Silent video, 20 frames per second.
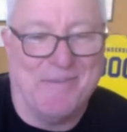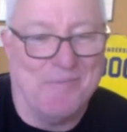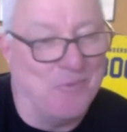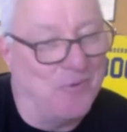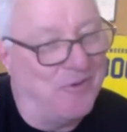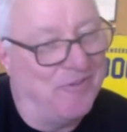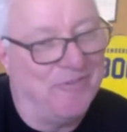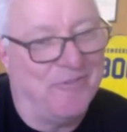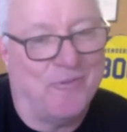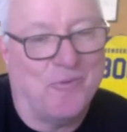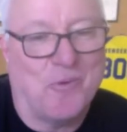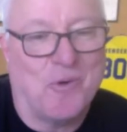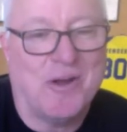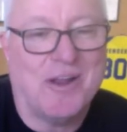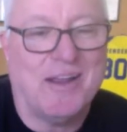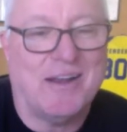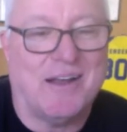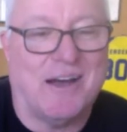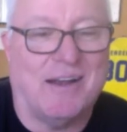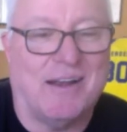We're
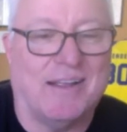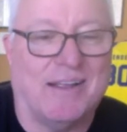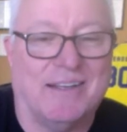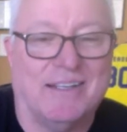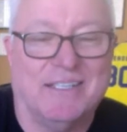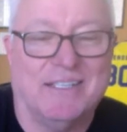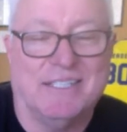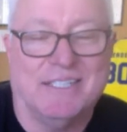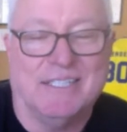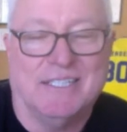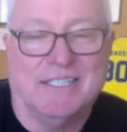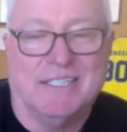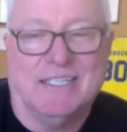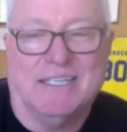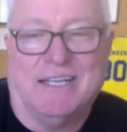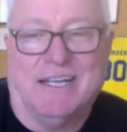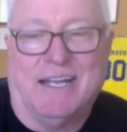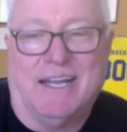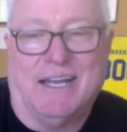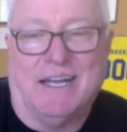working on it.
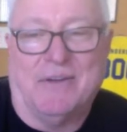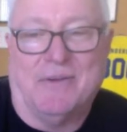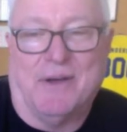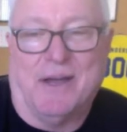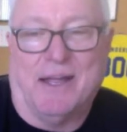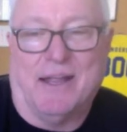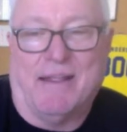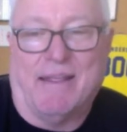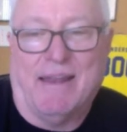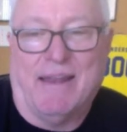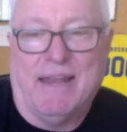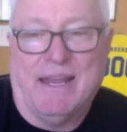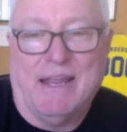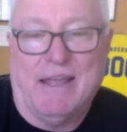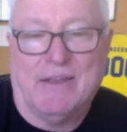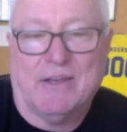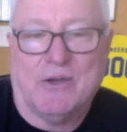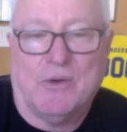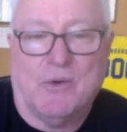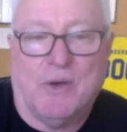Anyway, any
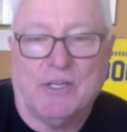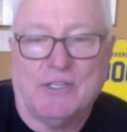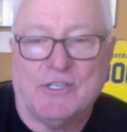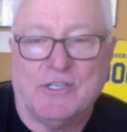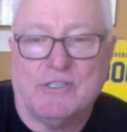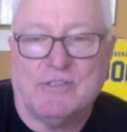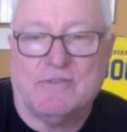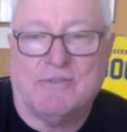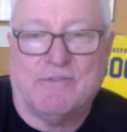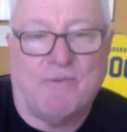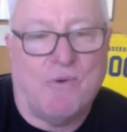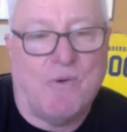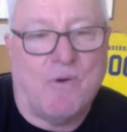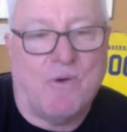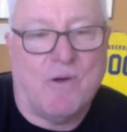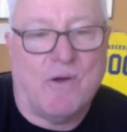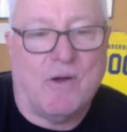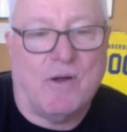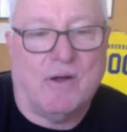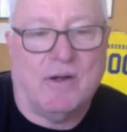other questions
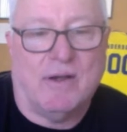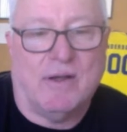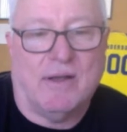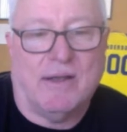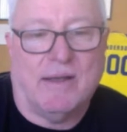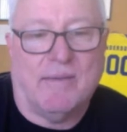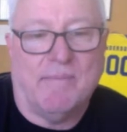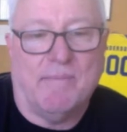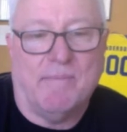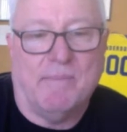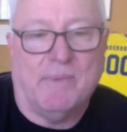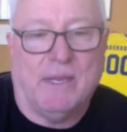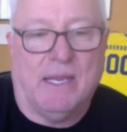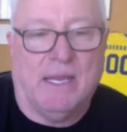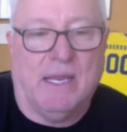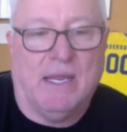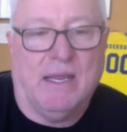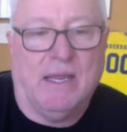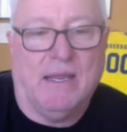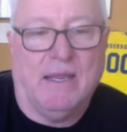for
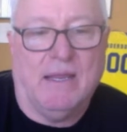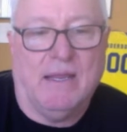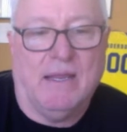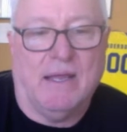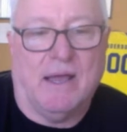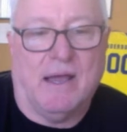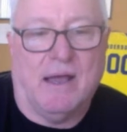me?